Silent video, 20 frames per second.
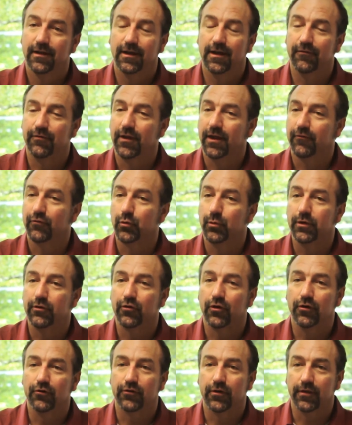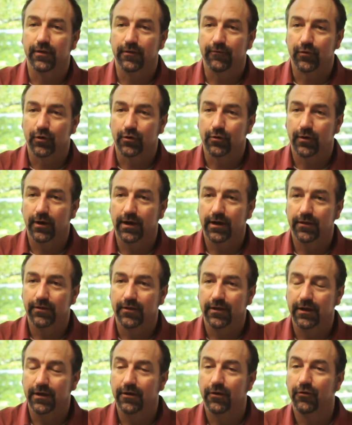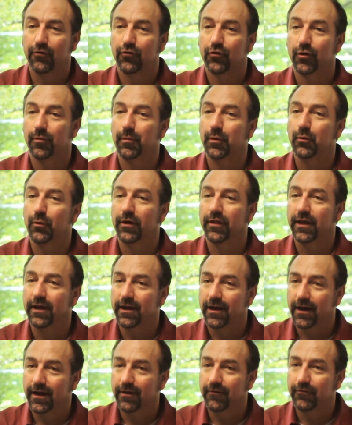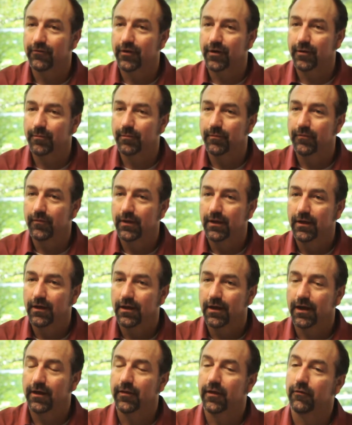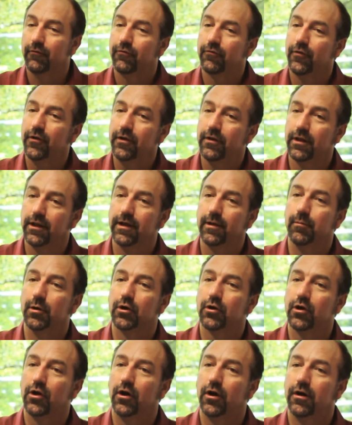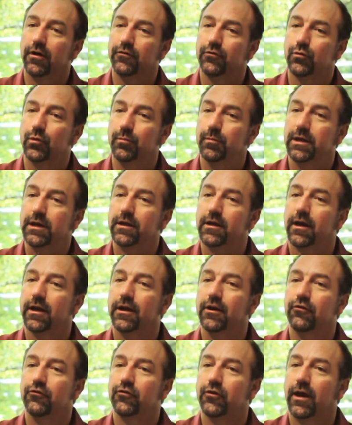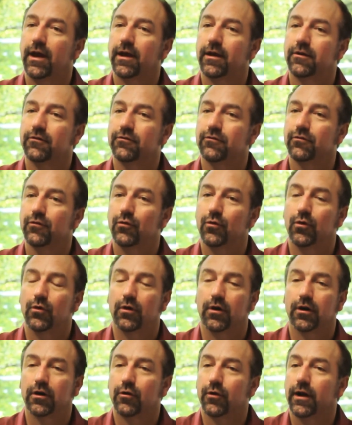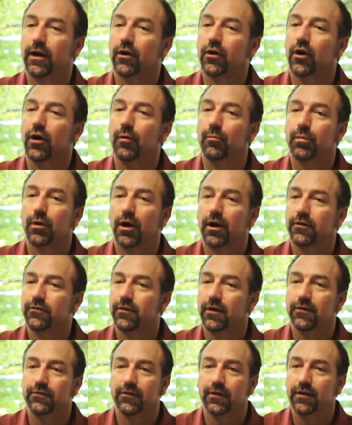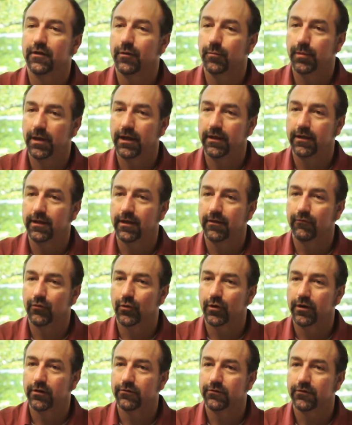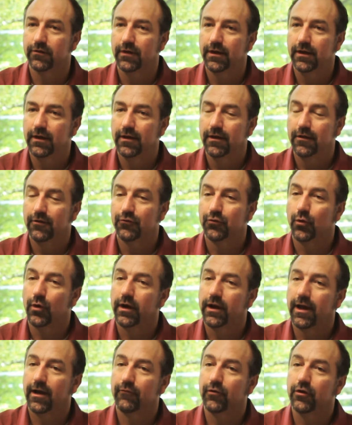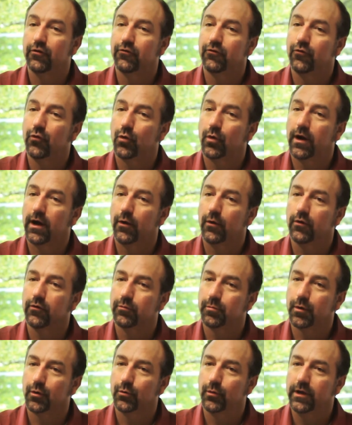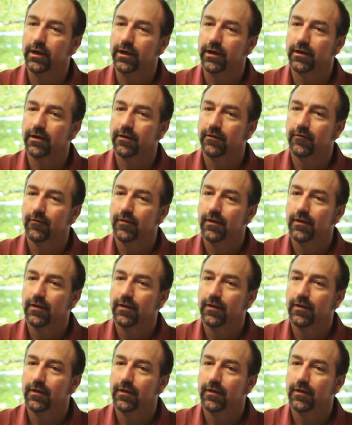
If they have to return something for credit, they need to determine where they got it from. And then front labor costs would be cutting checks or credit card processing to pay the invoice. So on average, 4 hours per week.